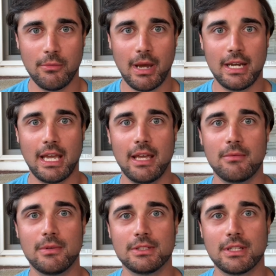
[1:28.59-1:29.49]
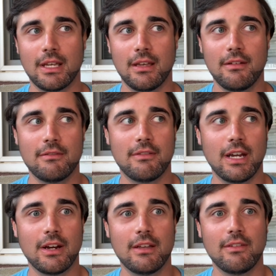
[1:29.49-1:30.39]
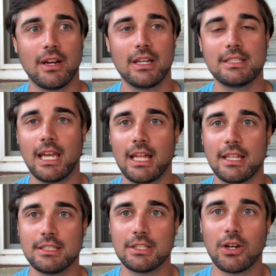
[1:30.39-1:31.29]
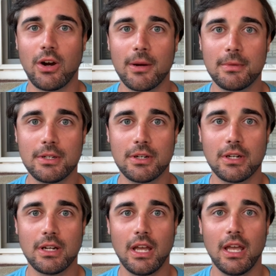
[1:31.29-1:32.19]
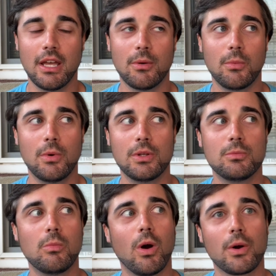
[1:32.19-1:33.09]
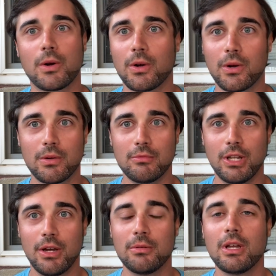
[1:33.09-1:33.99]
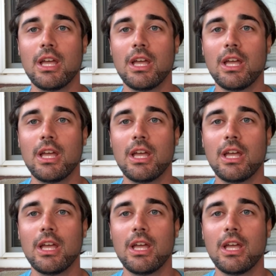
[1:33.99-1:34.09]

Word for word: my dad was a very, very talented carpenter, wood worker, you know.